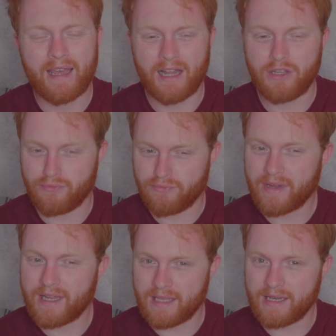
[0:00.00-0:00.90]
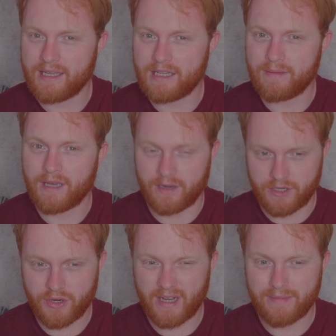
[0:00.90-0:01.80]
and you really need to be on
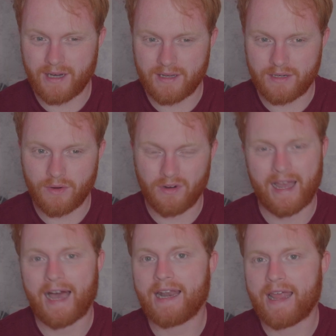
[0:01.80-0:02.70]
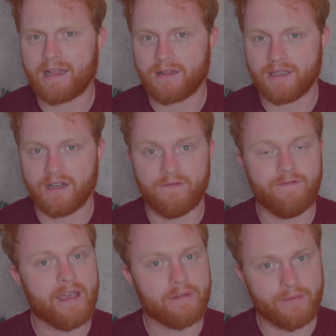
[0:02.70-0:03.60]
a tripod or handheld at a
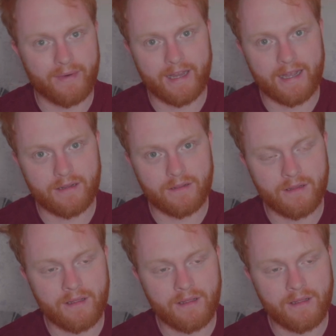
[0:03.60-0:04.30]
very wide angle.